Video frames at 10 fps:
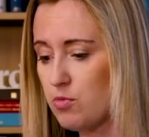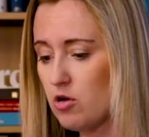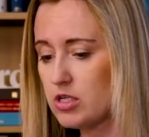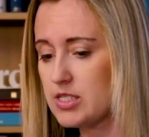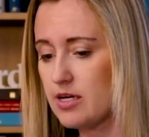
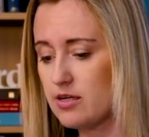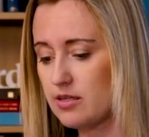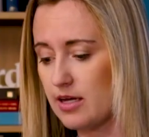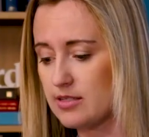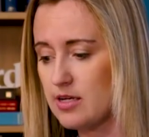Bulletin,
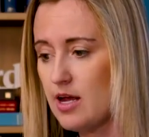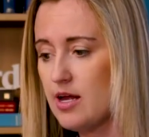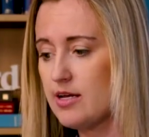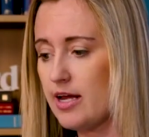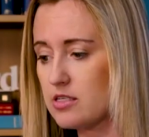that's
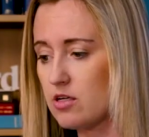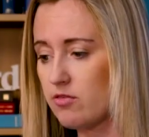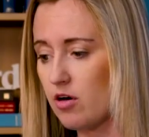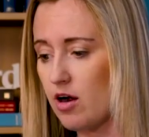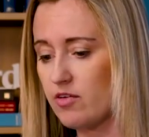Nate
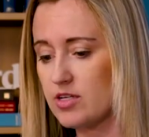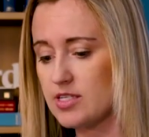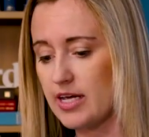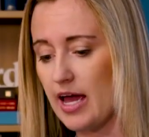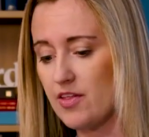Silver,
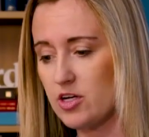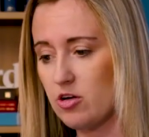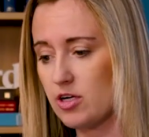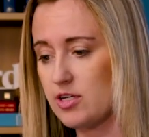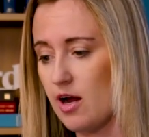obviously, and the New
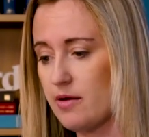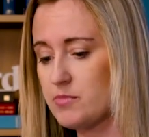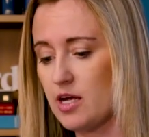York Times.